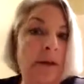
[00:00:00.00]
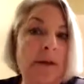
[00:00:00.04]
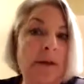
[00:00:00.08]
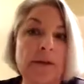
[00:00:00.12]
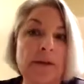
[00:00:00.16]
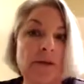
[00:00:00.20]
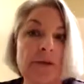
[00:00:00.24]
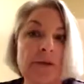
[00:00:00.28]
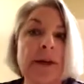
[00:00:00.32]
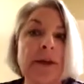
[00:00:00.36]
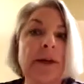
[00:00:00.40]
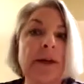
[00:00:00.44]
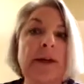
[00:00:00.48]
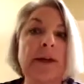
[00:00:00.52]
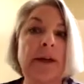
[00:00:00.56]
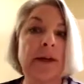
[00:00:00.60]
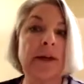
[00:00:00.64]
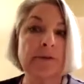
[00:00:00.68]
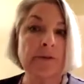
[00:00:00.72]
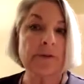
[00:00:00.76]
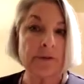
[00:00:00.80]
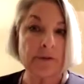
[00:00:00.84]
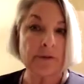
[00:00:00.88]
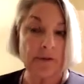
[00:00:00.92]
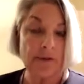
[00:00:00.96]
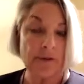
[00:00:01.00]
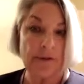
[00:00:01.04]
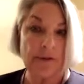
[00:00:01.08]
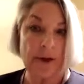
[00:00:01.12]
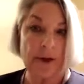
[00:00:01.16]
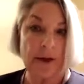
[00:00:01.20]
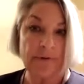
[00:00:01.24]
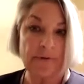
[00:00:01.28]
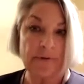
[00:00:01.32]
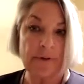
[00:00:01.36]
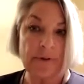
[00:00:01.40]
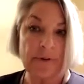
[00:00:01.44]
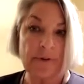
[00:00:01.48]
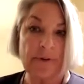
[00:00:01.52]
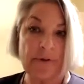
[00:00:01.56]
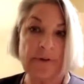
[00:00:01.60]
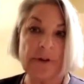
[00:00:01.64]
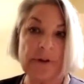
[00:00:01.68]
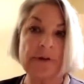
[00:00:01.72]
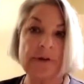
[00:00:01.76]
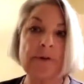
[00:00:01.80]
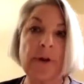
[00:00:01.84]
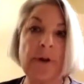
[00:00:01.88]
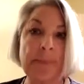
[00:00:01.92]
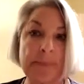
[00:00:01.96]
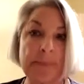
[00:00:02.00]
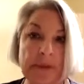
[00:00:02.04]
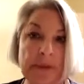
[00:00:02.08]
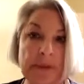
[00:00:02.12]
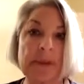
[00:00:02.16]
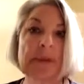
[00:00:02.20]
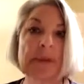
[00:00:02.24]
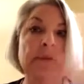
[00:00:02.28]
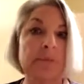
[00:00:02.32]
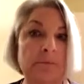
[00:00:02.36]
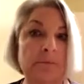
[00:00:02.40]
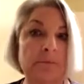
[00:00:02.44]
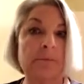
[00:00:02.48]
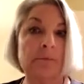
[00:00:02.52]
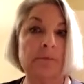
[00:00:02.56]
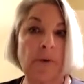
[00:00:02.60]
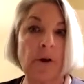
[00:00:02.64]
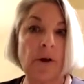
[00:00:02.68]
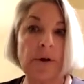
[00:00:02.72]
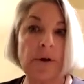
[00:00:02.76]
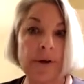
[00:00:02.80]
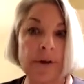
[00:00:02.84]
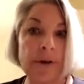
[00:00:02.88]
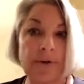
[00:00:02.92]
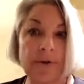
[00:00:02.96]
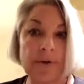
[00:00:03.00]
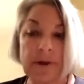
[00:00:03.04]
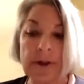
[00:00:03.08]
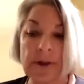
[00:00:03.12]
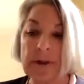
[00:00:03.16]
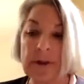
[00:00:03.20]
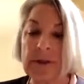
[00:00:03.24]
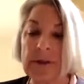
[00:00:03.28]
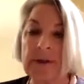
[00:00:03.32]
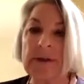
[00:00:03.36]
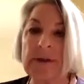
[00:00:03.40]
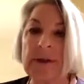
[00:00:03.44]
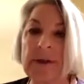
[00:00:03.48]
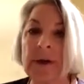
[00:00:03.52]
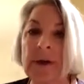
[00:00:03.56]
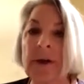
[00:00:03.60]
you can't handle yourself and you're disrupting all the other kids.